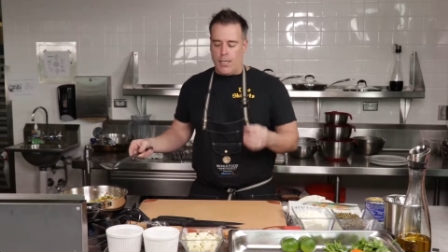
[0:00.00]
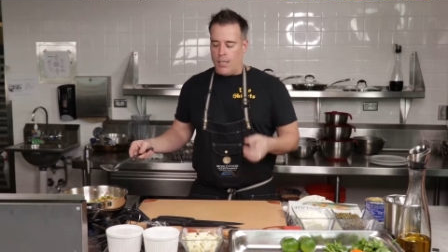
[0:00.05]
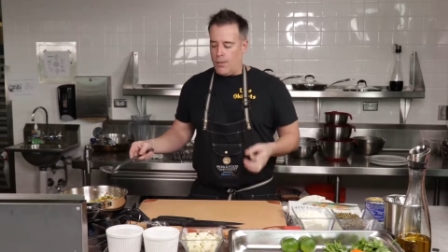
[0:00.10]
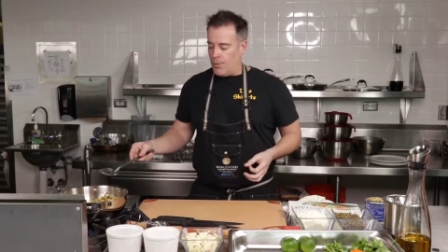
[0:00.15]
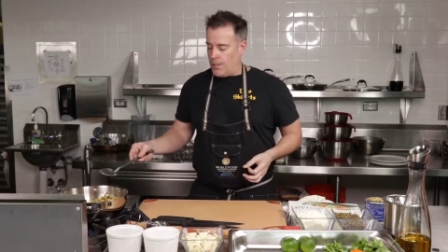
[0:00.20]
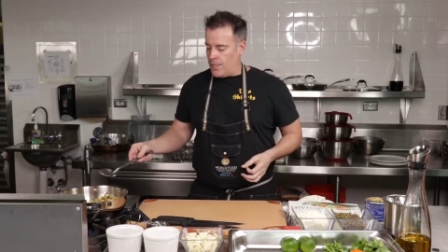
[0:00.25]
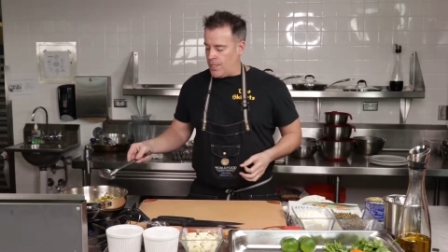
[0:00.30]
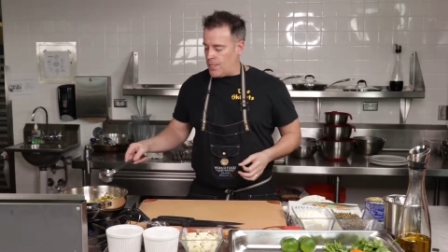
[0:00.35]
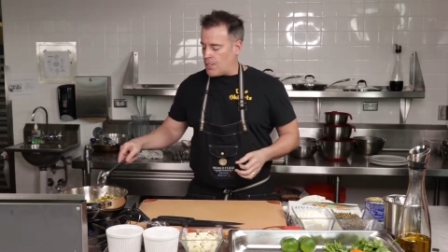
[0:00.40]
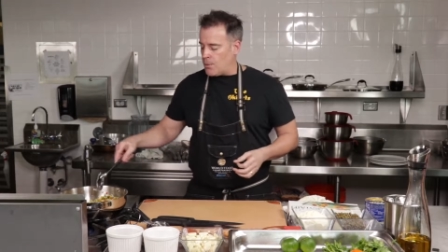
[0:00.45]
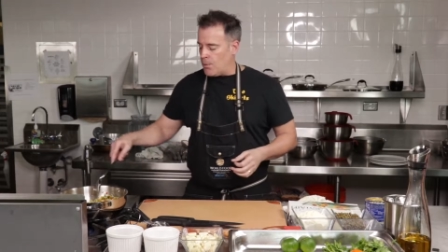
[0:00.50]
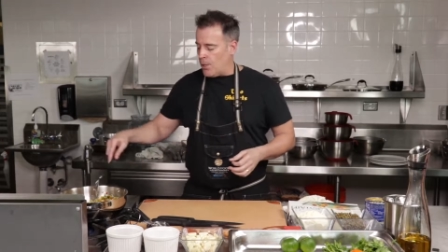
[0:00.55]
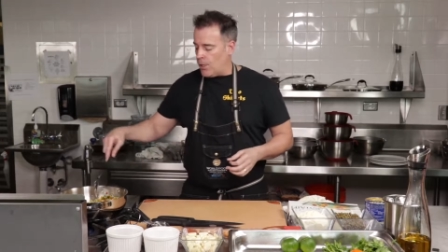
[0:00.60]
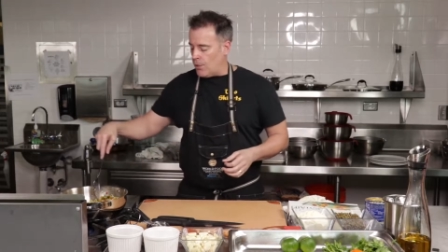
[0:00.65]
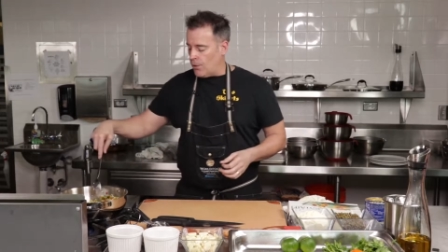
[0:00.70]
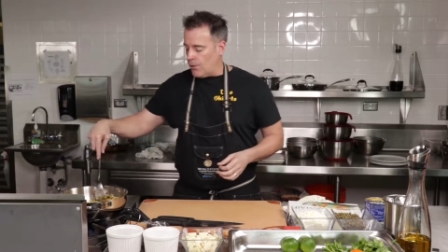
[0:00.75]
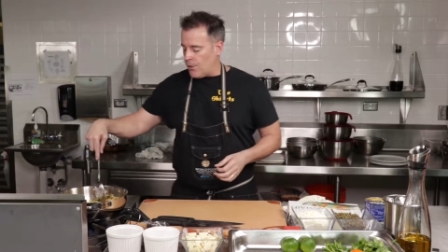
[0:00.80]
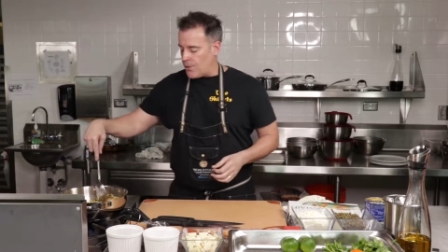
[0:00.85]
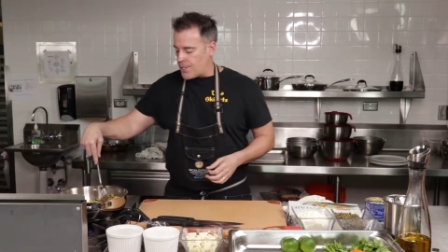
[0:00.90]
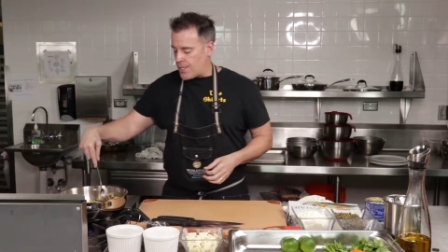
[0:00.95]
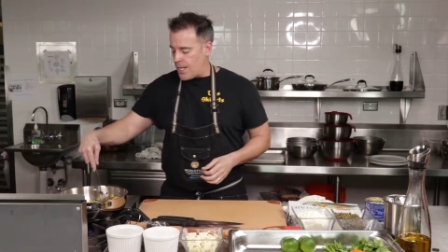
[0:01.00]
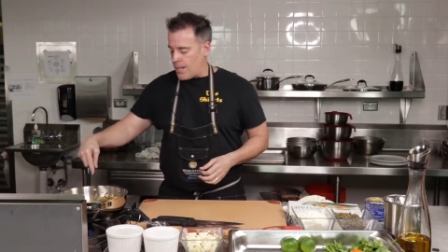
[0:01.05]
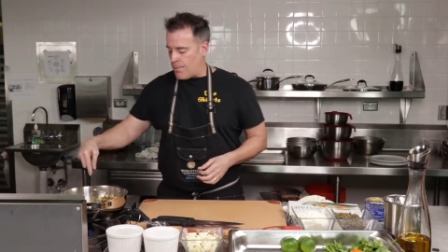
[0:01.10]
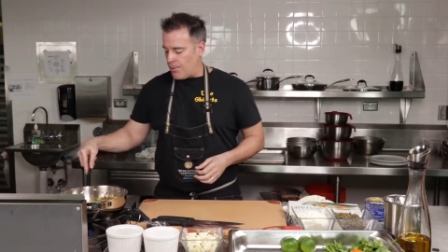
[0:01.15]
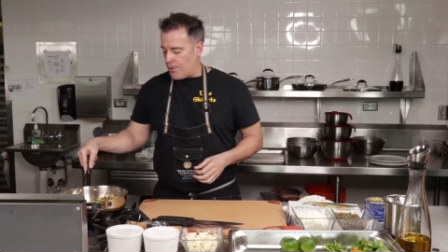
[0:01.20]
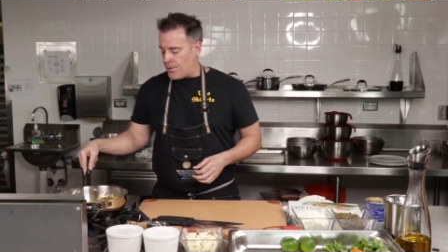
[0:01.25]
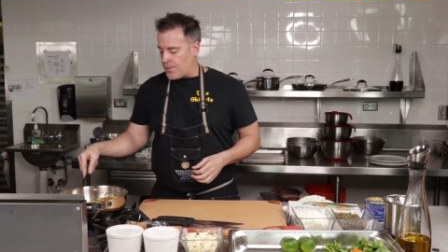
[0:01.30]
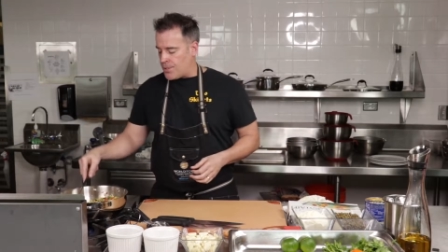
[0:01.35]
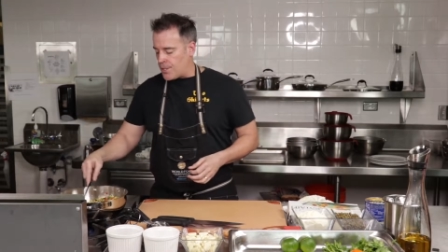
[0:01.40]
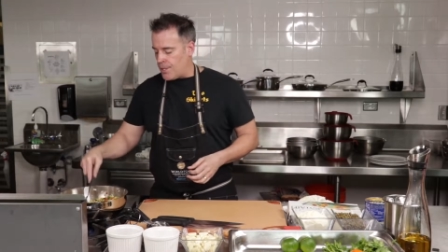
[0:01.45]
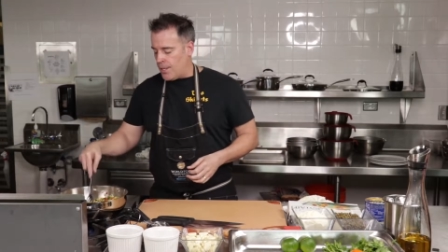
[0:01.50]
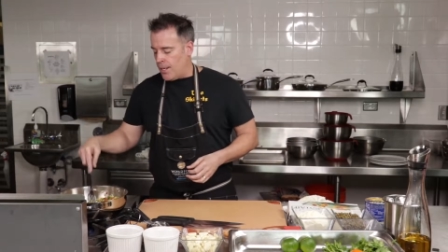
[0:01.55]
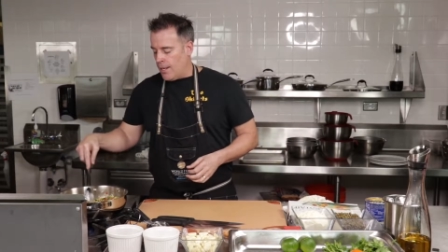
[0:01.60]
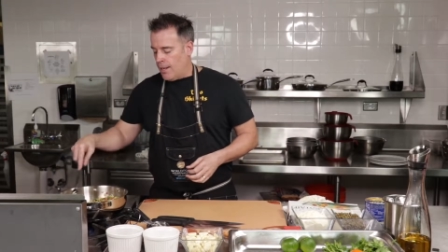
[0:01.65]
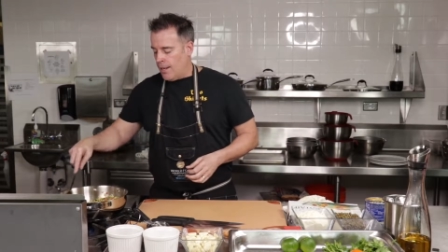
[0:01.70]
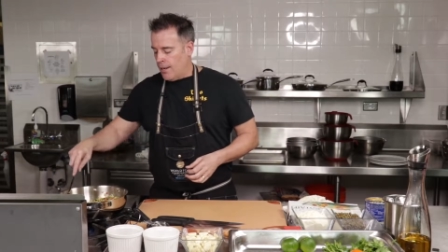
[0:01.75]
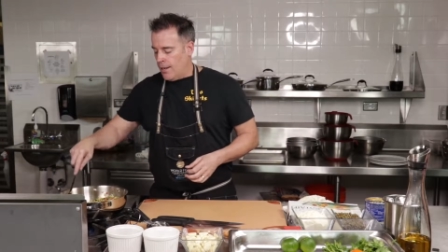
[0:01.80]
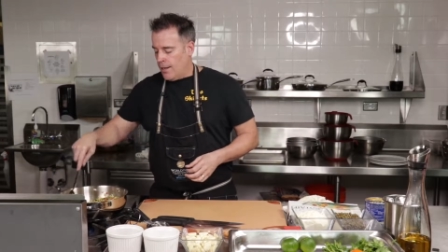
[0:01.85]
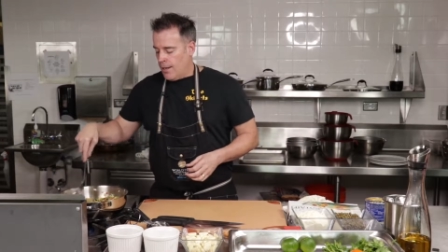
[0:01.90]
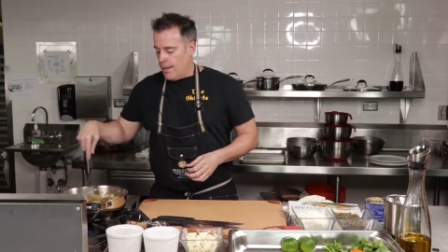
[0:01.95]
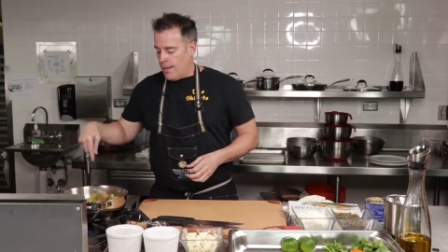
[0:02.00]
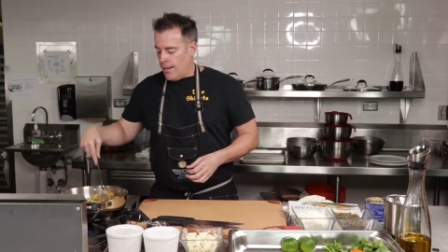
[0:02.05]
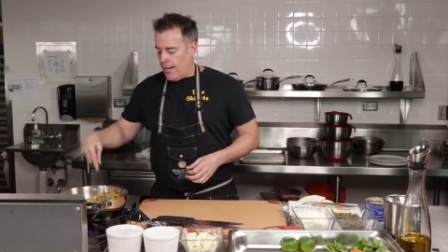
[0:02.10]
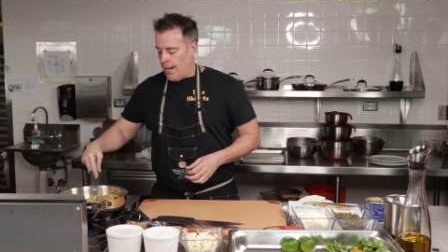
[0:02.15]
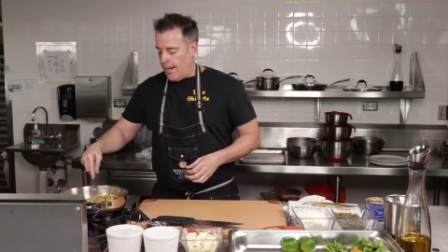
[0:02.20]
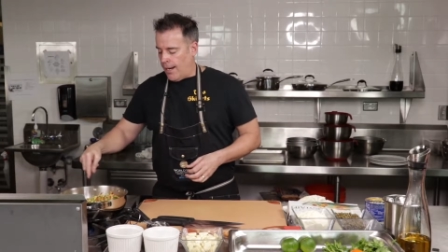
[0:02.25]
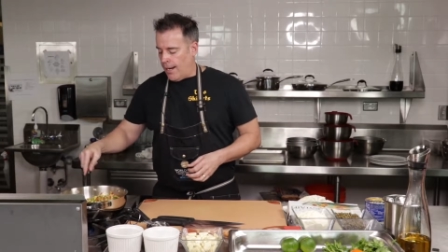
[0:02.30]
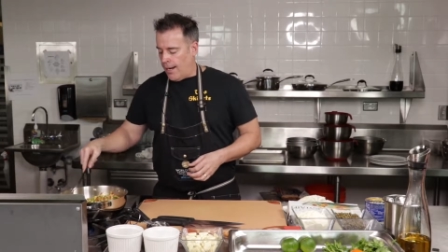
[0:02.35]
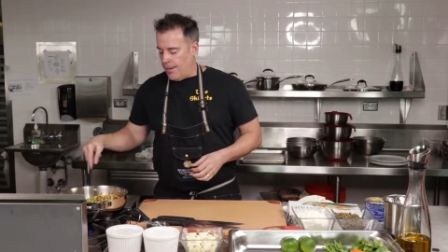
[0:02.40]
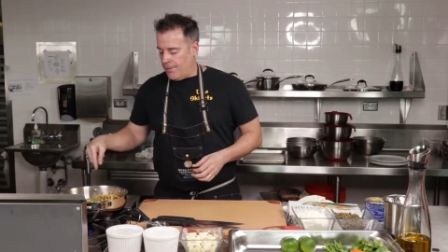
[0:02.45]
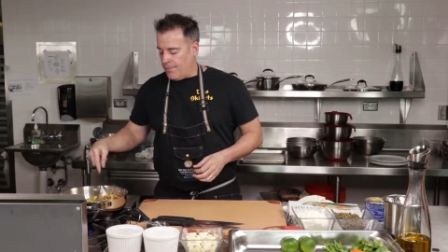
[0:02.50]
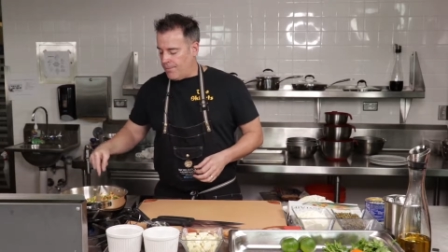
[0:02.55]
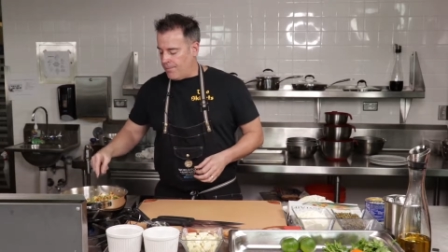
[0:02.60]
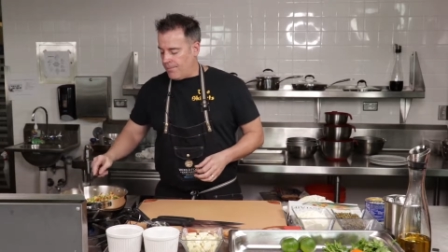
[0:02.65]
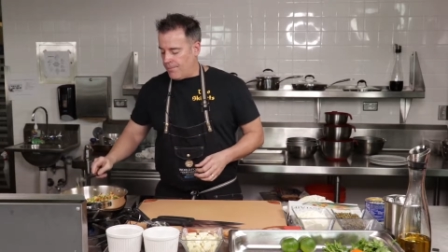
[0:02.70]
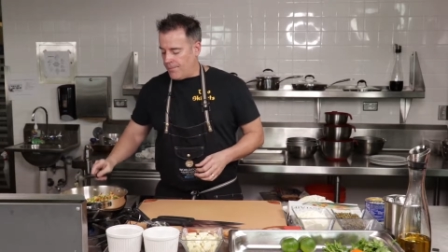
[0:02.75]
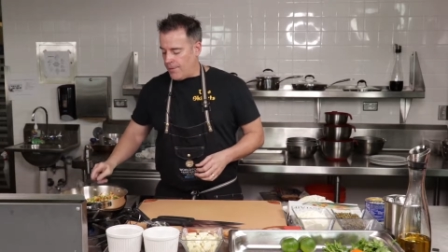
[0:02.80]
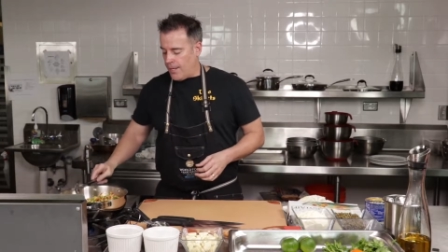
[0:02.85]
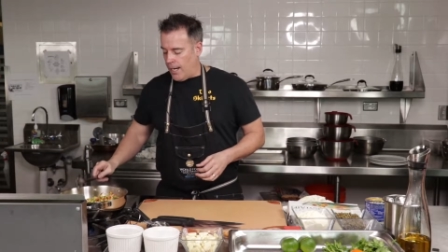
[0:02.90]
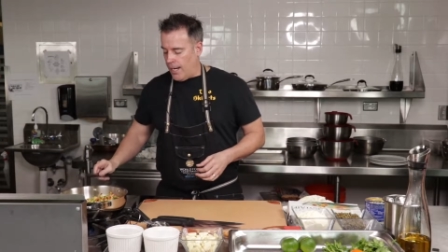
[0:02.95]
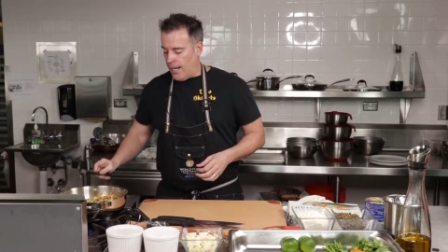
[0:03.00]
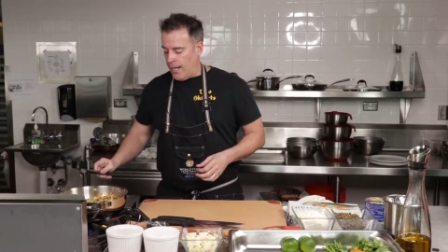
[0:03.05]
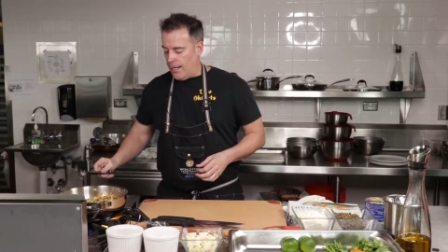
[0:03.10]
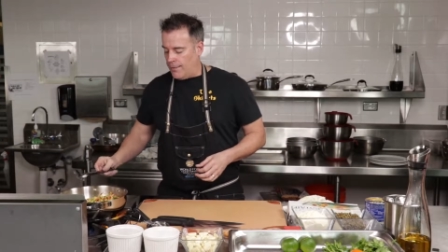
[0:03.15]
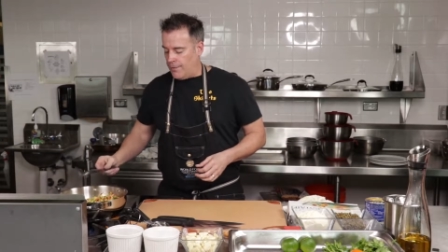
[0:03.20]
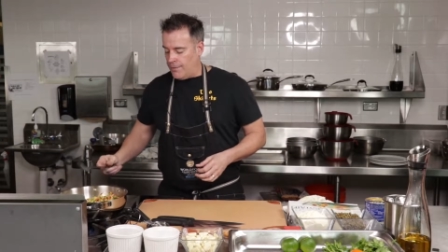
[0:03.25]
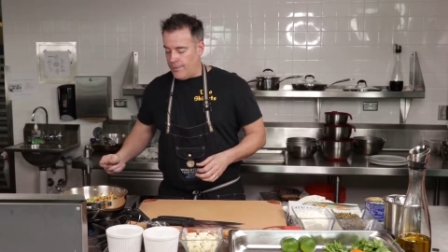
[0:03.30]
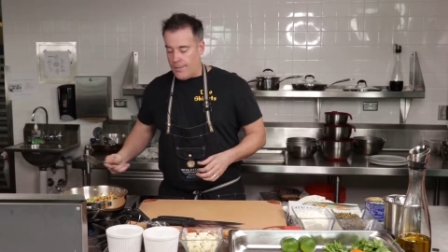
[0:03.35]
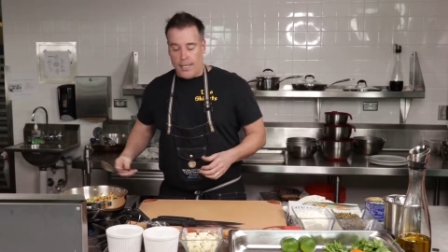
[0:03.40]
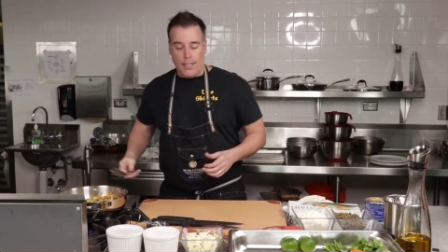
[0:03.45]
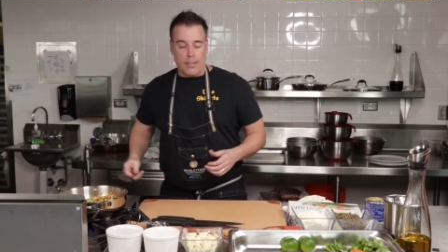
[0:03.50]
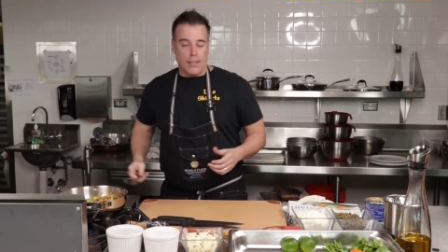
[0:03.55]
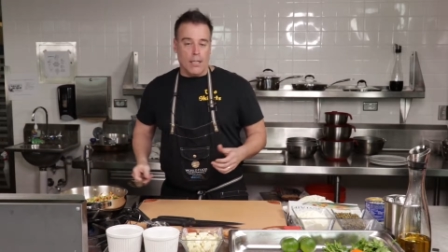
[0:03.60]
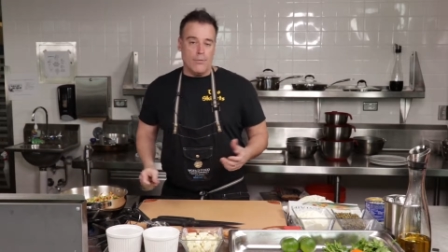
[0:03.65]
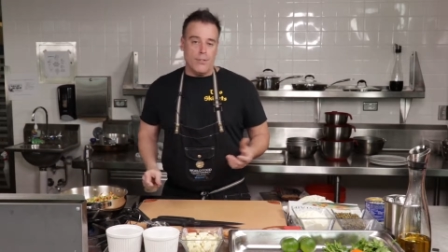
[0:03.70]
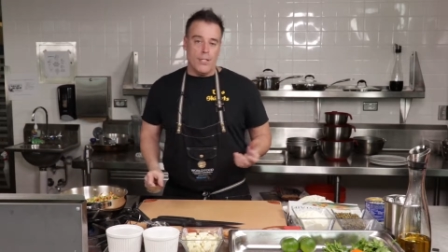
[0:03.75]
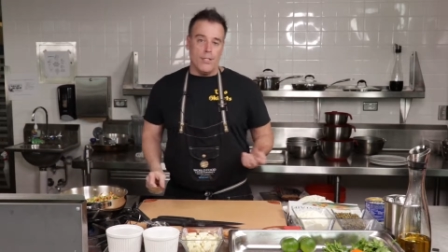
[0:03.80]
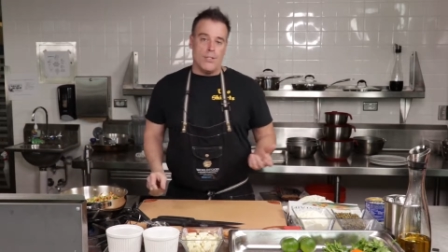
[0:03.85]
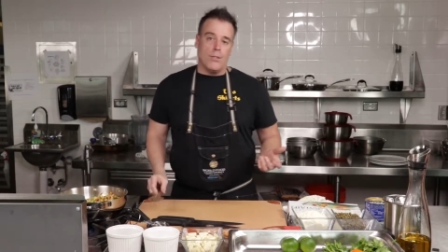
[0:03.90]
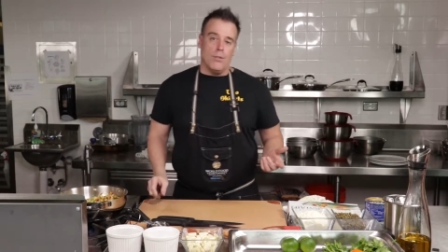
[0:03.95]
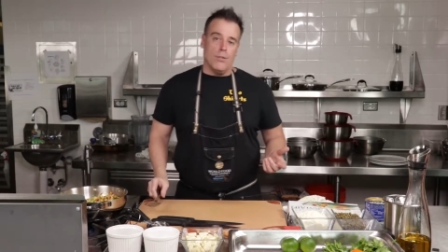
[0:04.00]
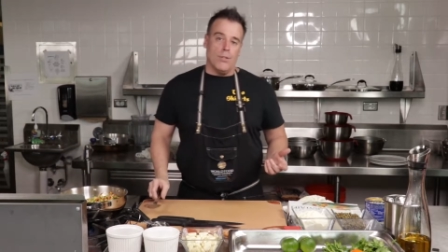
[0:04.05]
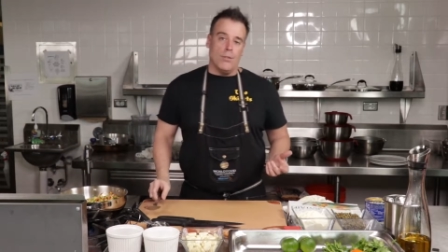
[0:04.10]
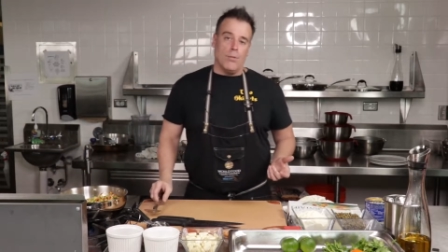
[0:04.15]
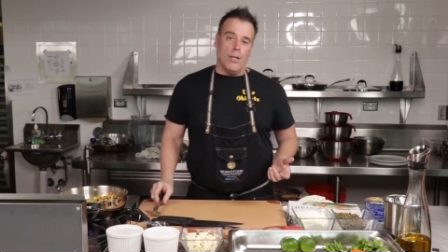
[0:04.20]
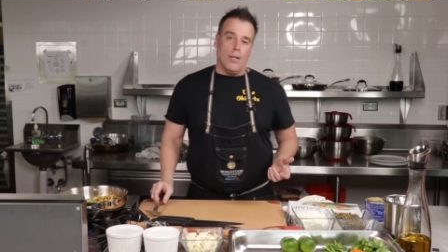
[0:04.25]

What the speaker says: We did small little samples, and they loved it too as